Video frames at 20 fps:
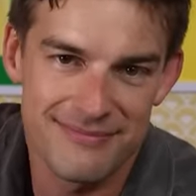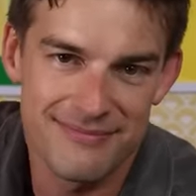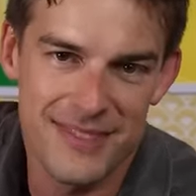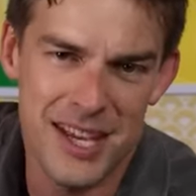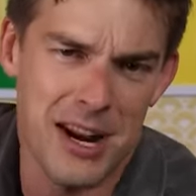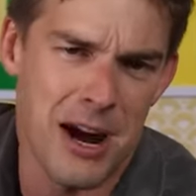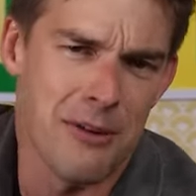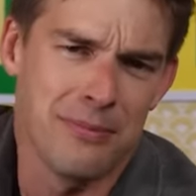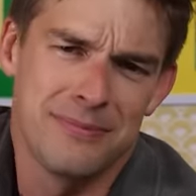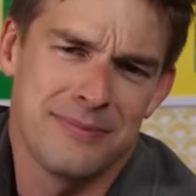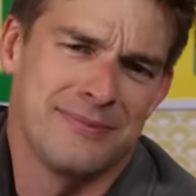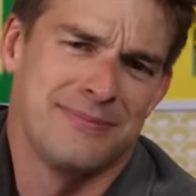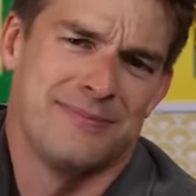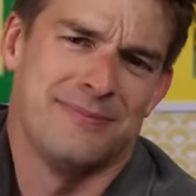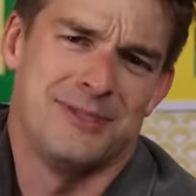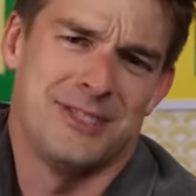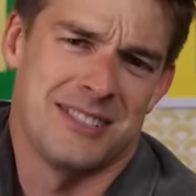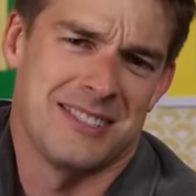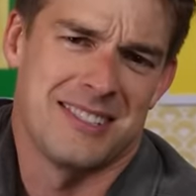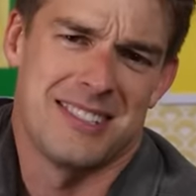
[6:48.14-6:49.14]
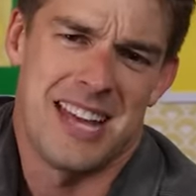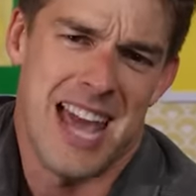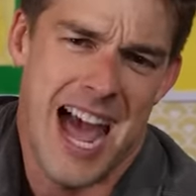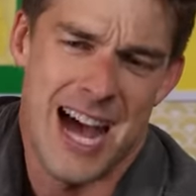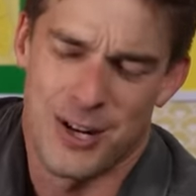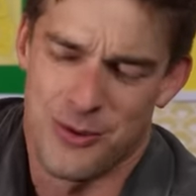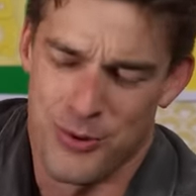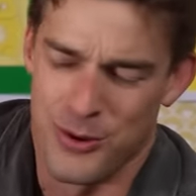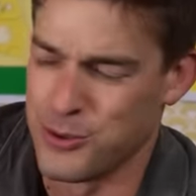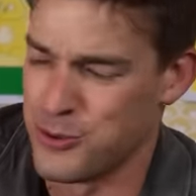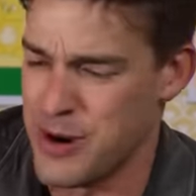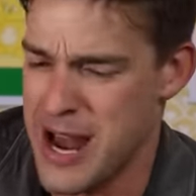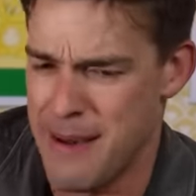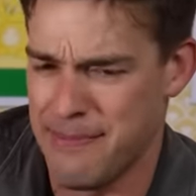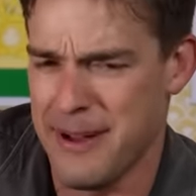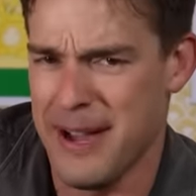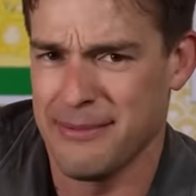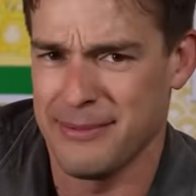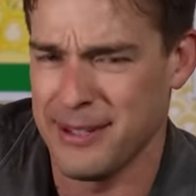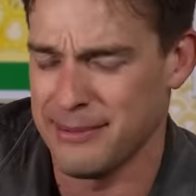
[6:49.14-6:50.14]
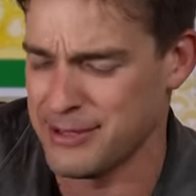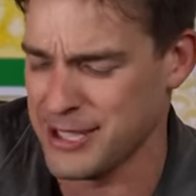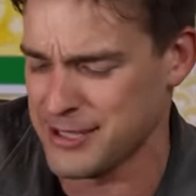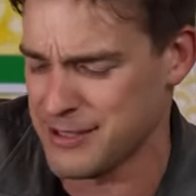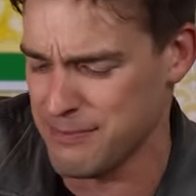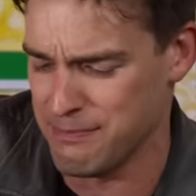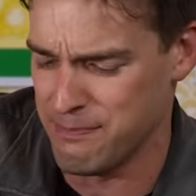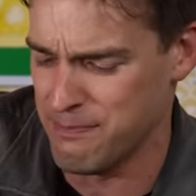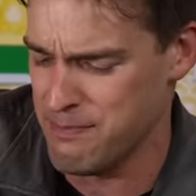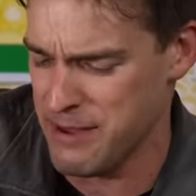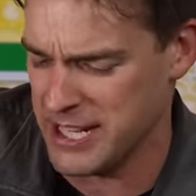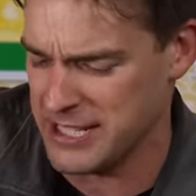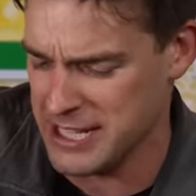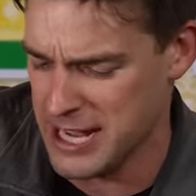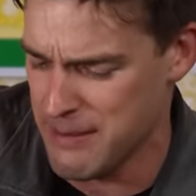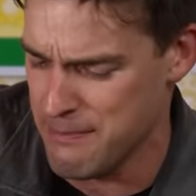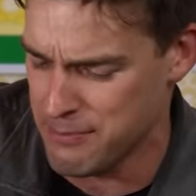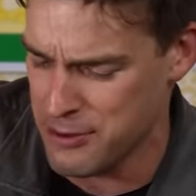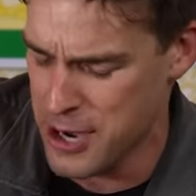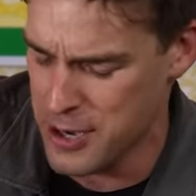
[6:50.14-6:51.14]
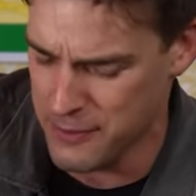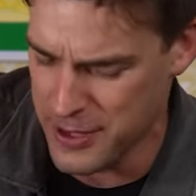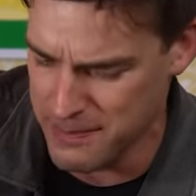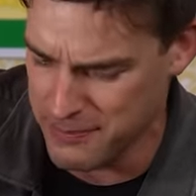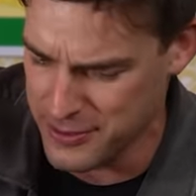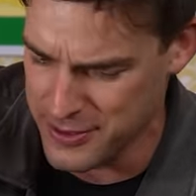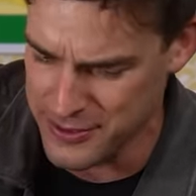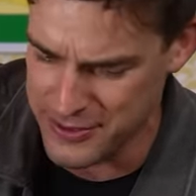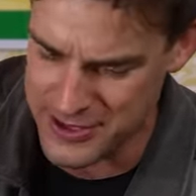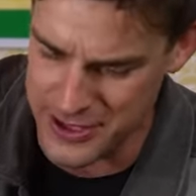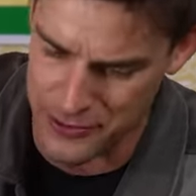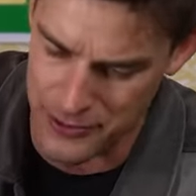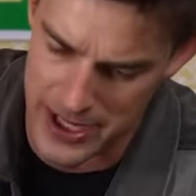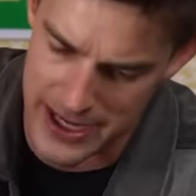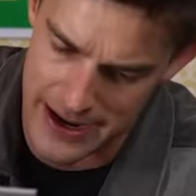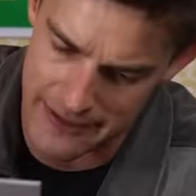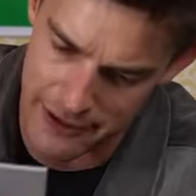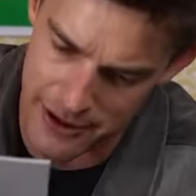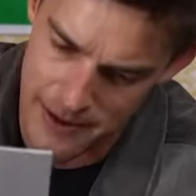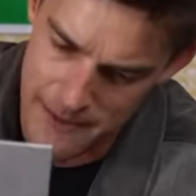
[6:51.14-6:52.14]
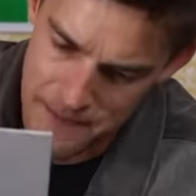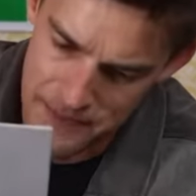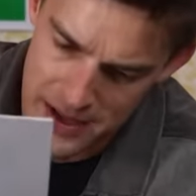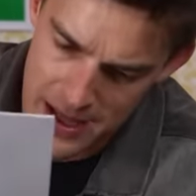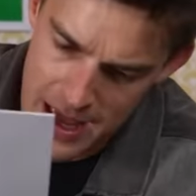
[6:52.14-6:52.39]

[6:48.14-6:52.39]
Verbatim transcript: You know, just casual drop. I'm just a big-time Broadway producer, whatever.